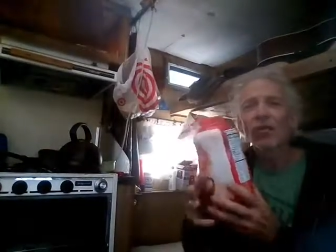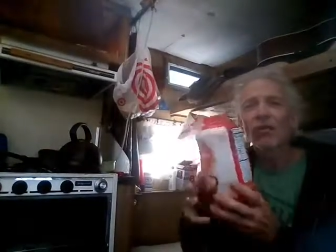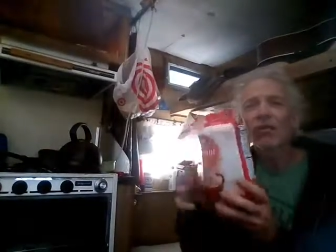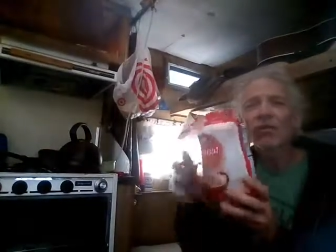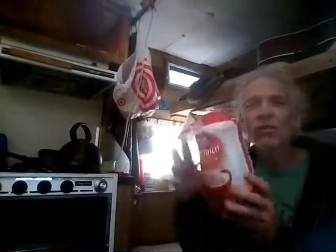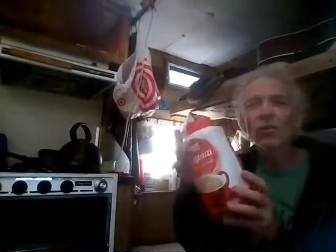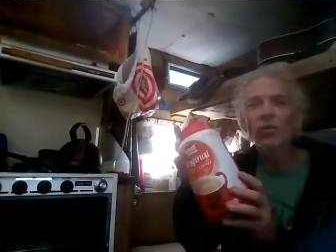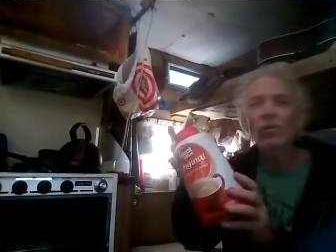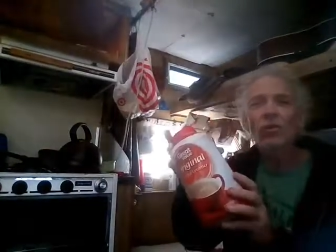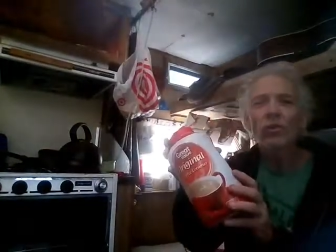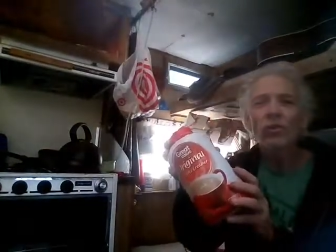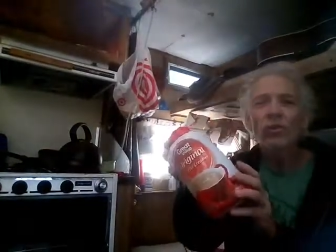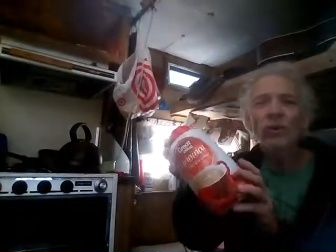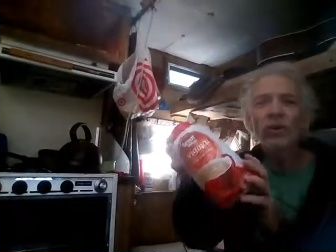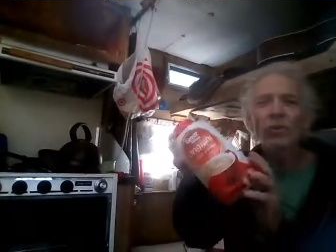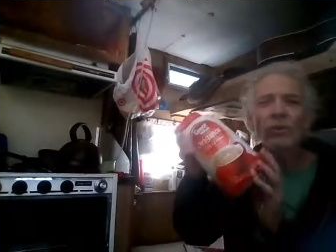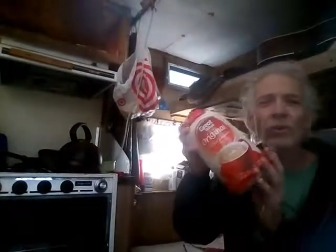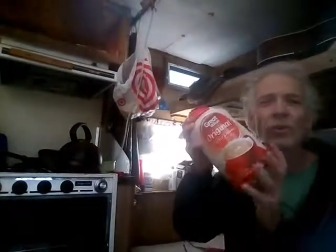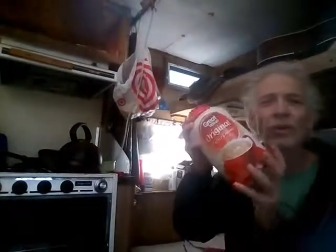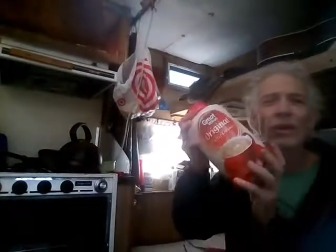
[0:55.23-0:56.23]
this is an old
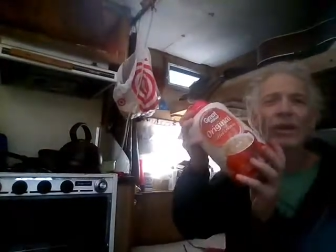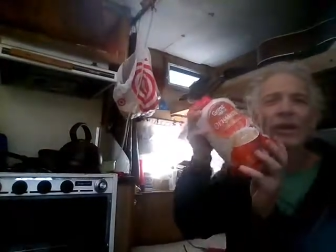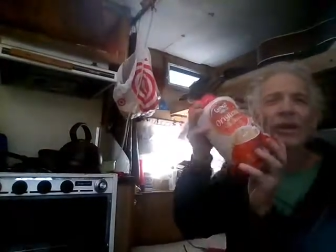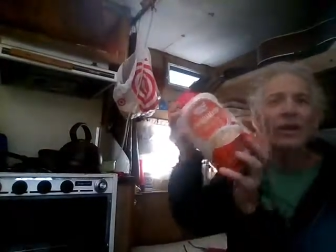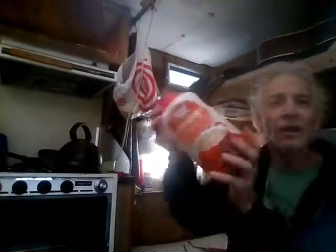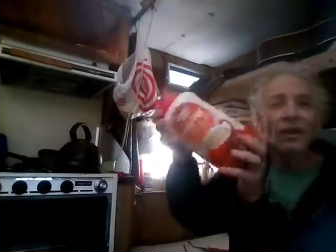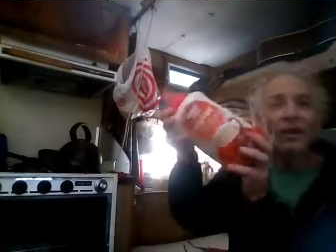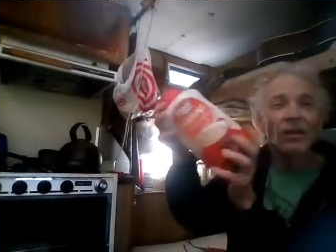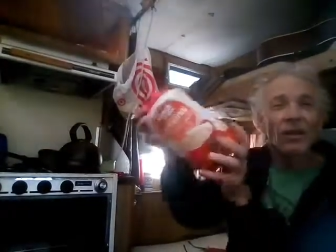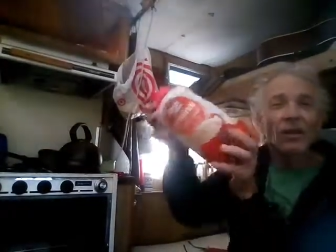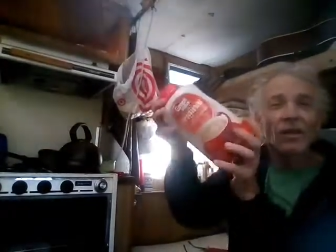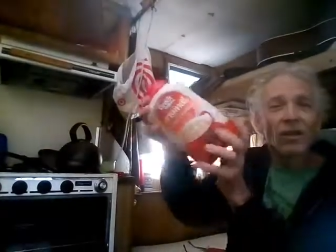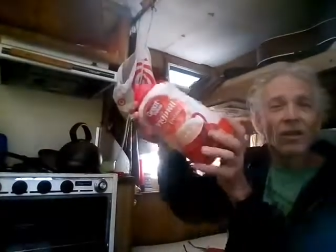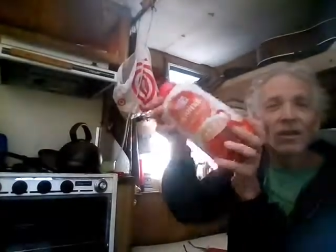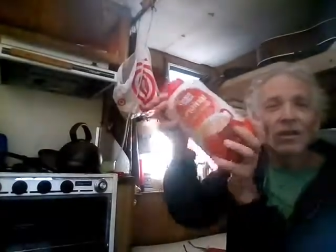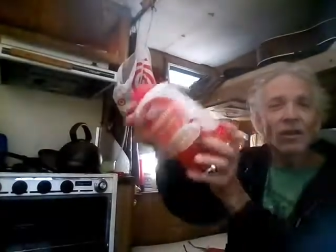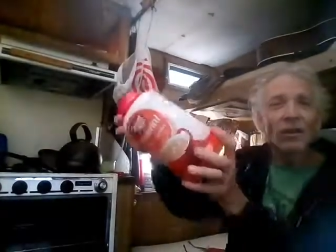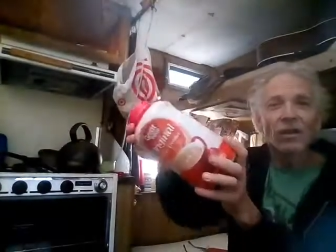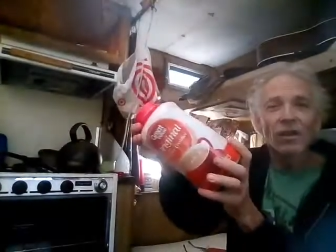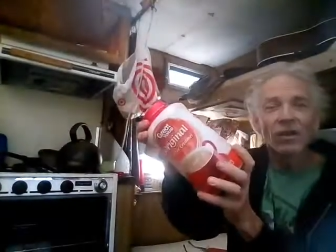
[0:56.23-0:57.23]
creamer thing.
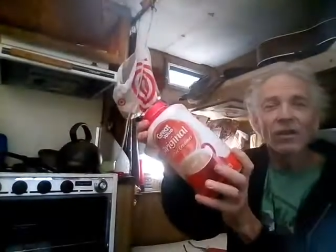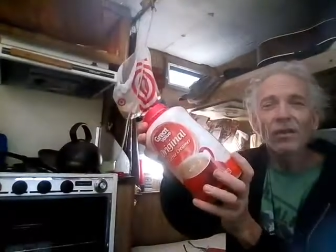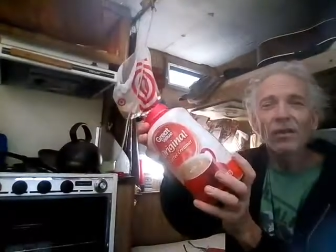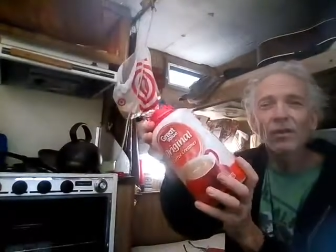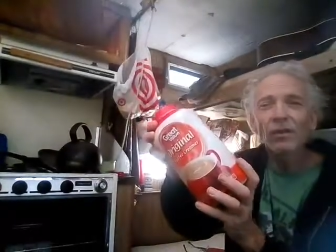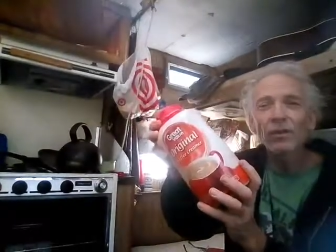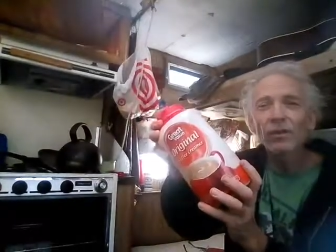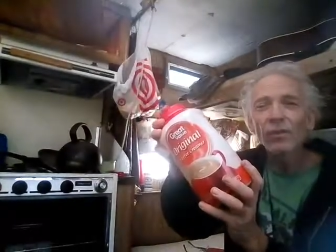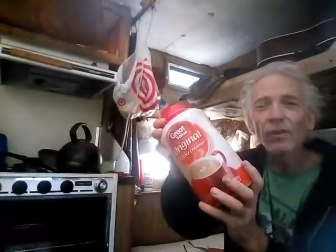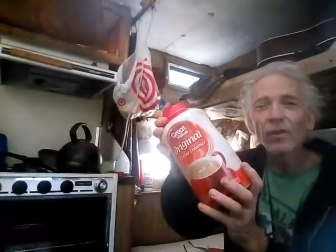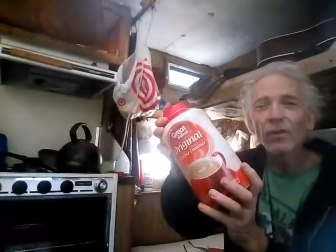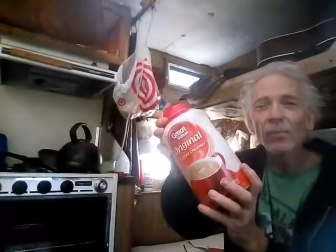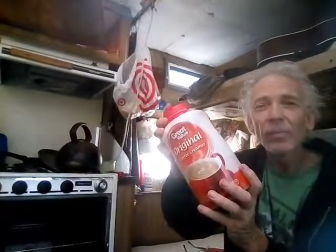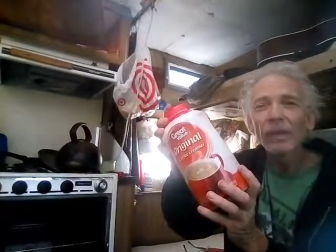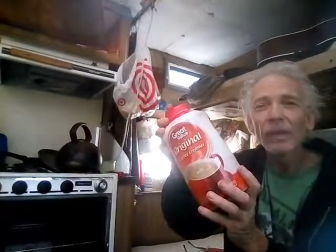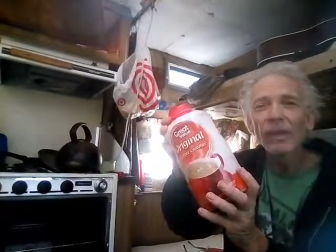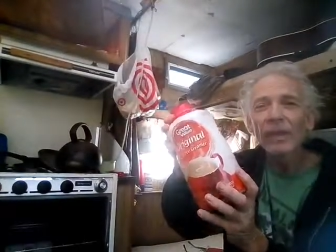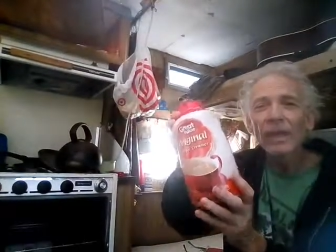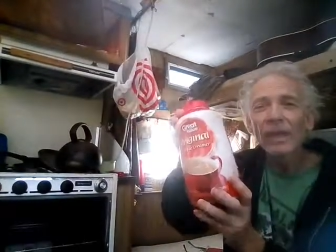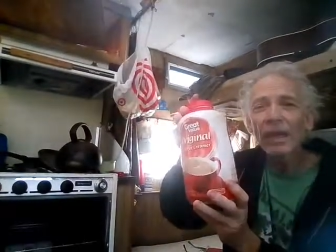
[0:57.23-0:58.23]
Here it's
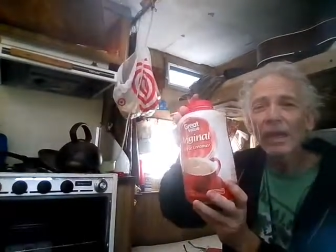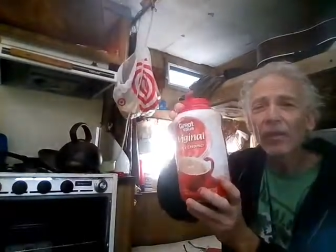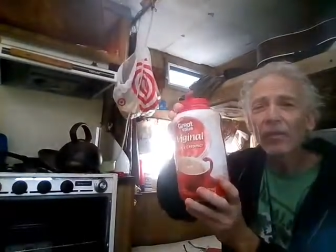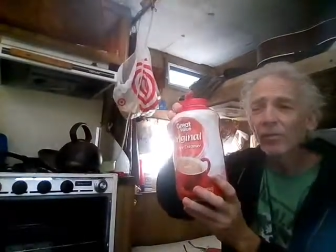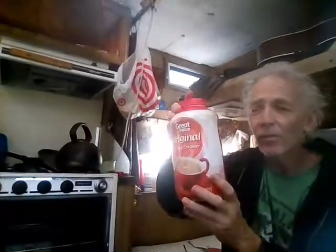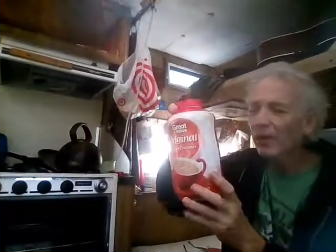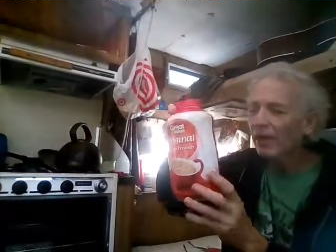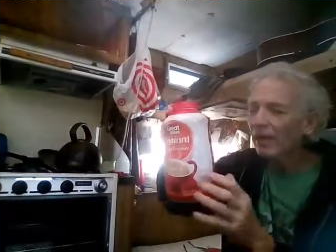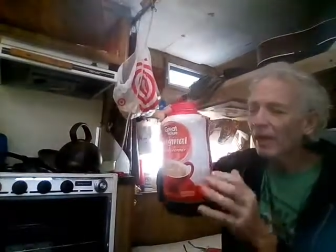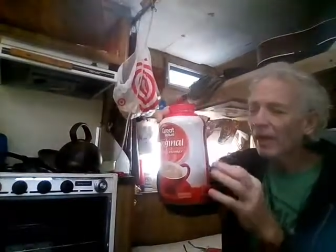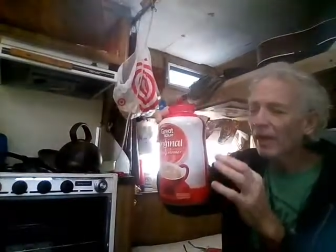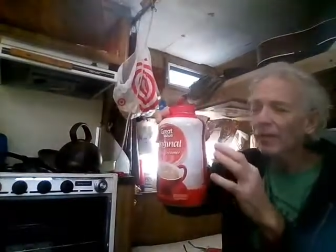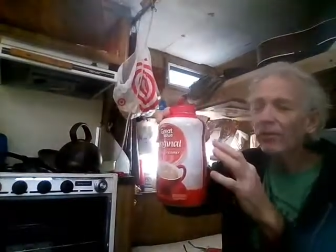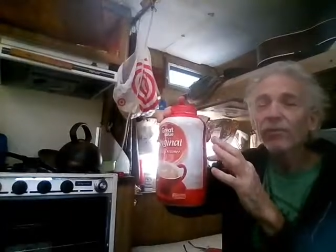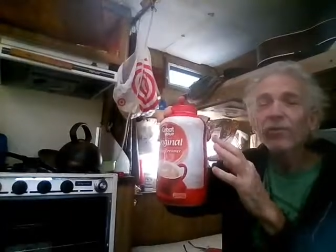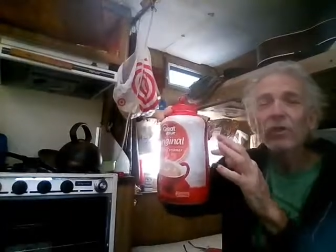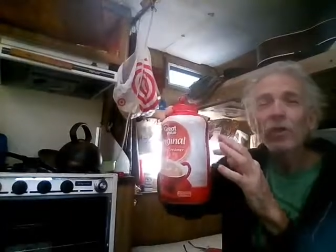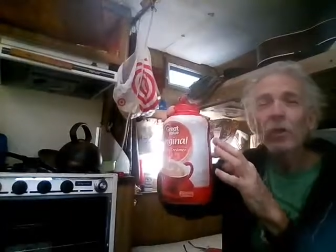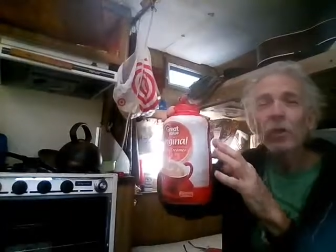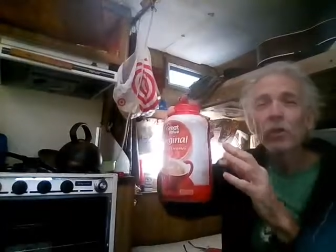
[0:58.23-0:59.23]
Filipino. It's about half
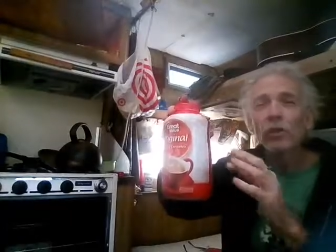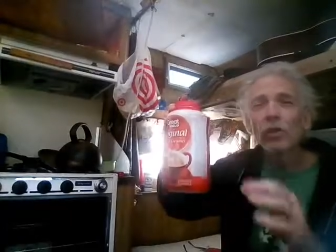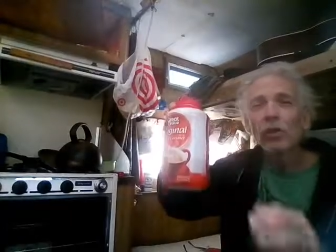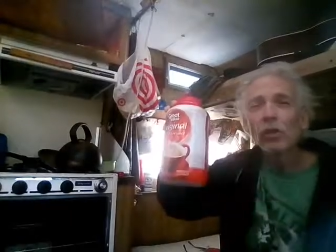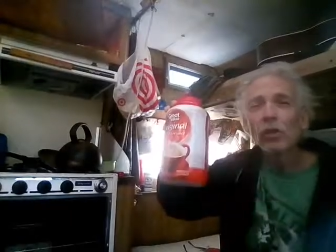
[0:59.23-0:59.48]
full.